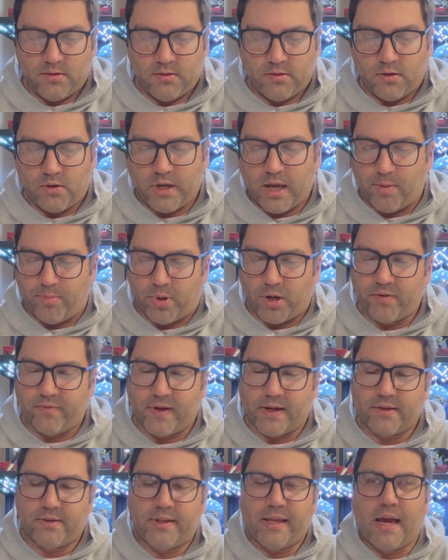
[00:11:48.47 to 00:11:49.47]
Okay,
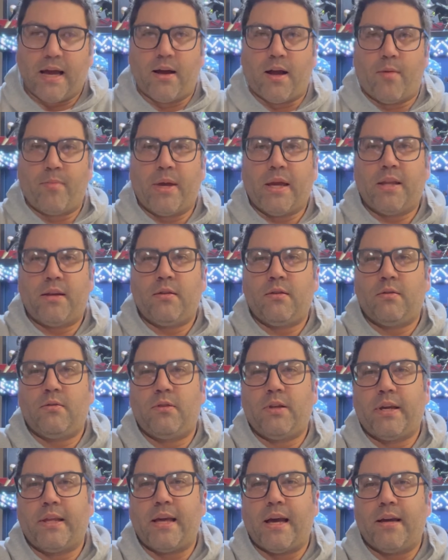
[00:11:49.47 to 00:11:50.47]
perfect. Yeah, I mean,
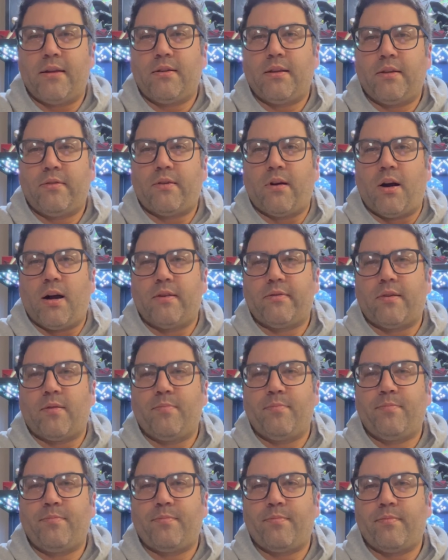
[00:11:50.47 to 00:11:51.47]
look at that. That's
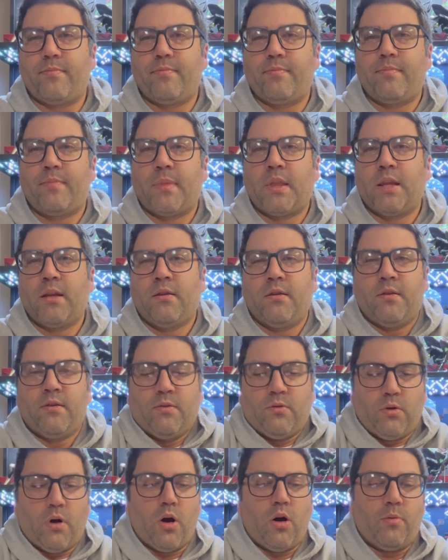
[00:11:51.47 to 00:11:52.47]
awesome.
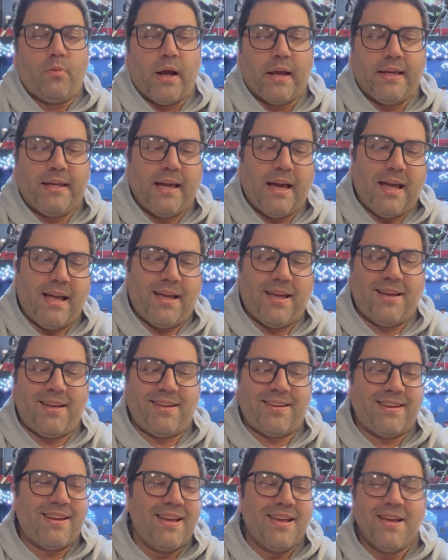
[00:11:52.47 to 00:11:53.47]
Oh my
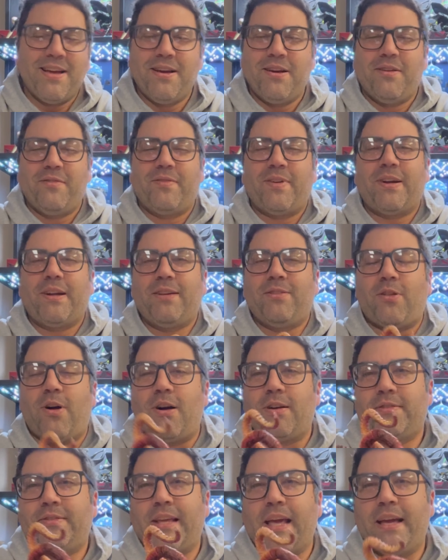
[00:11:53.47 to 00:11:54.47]
God. Very
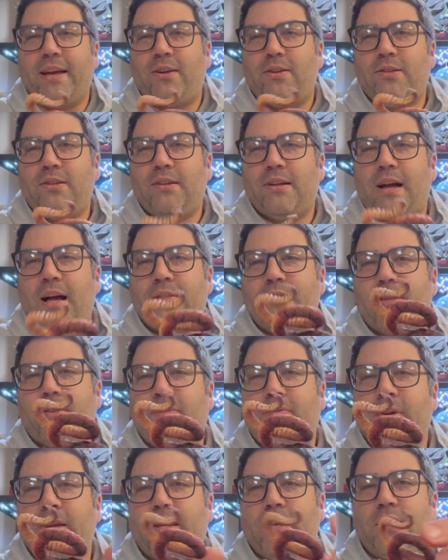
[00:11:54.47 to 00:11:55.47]
long tail on this
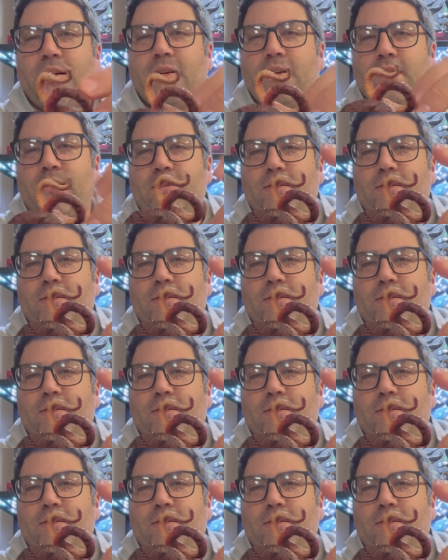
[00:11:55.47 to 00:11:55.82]
figure.